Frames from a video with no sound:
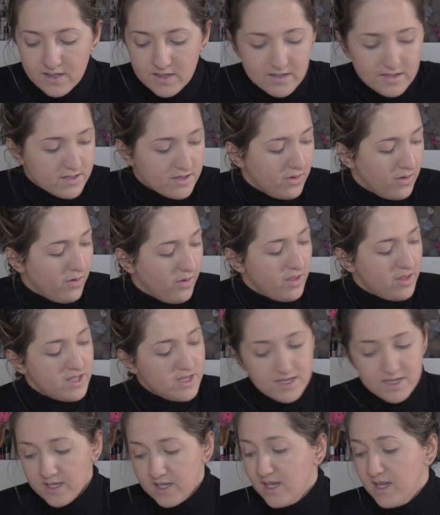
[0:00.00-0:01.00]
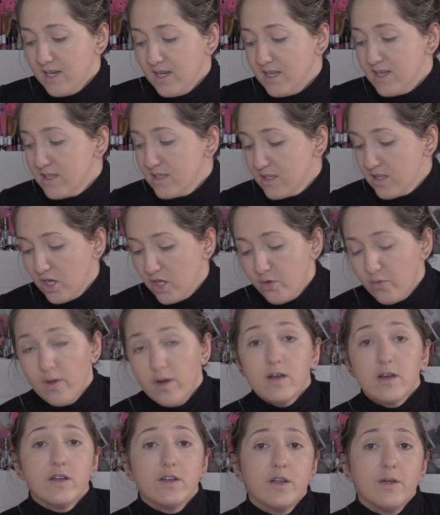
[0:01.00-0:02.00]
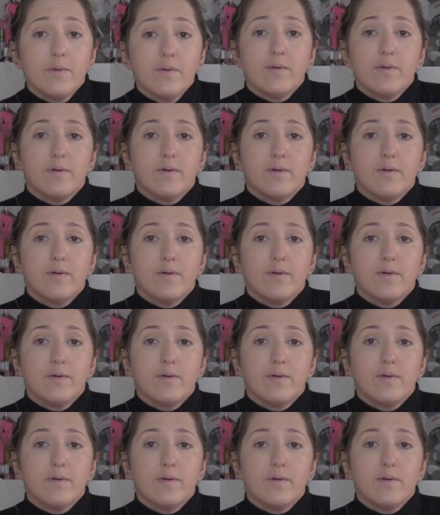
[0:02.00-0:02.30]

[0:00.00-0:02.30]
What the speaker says: So the skin is done. We are gonna